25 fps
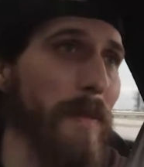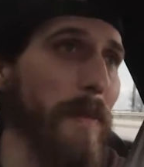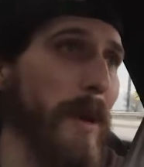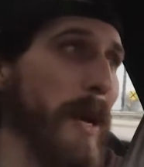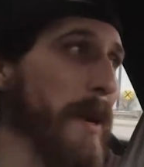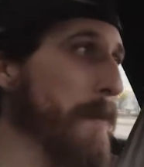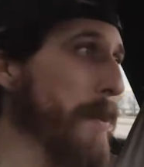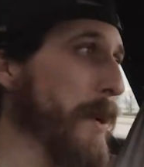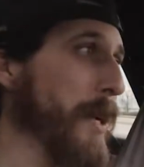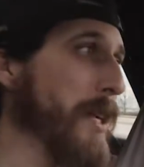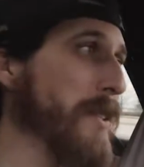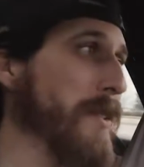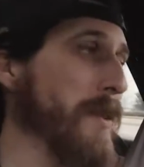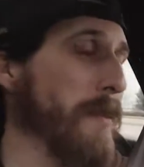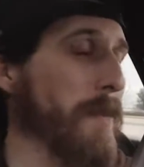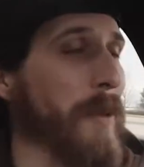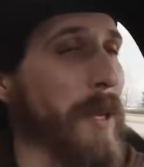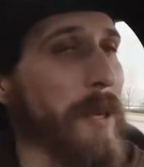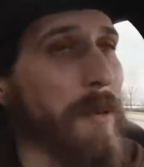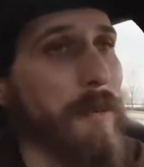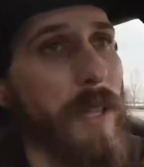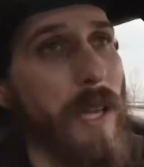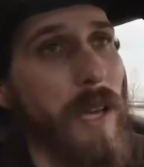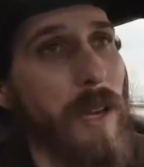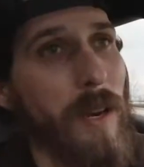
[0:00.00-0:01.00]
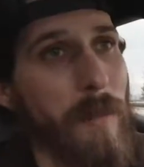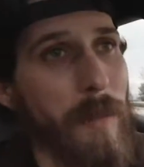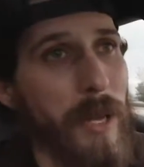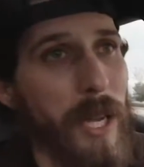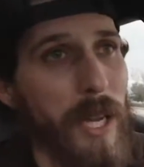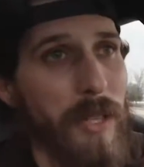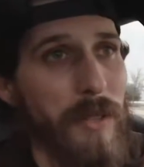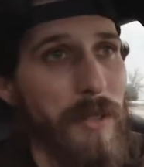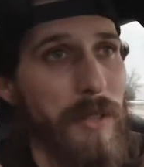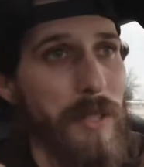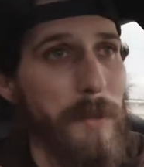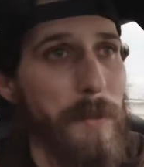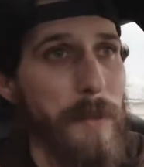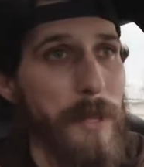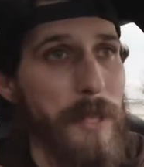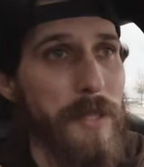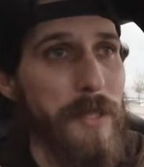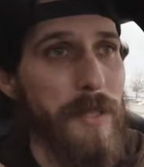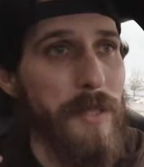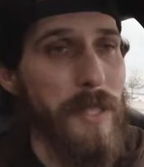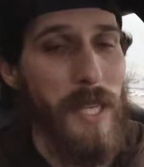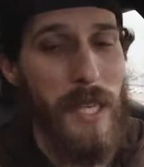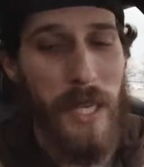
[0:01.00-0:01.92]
My biggest complaint with automatic transmissions,